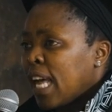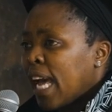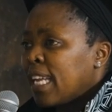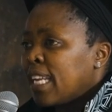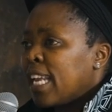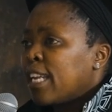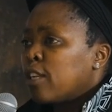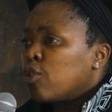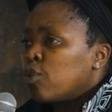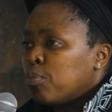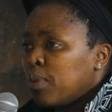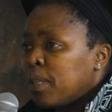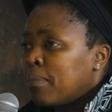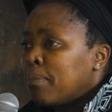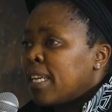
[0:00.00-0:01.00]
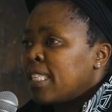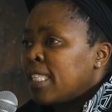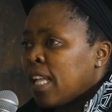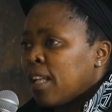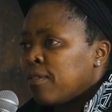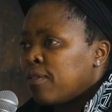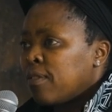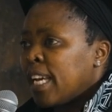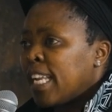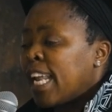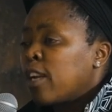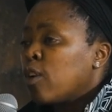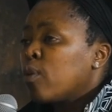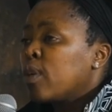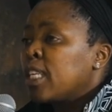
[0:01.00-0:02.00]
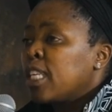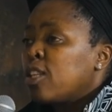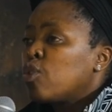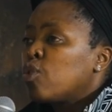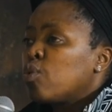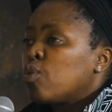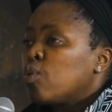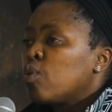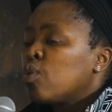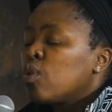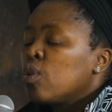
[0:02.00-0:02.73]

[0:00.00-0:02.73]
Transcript: I learn to be myself and I don't need to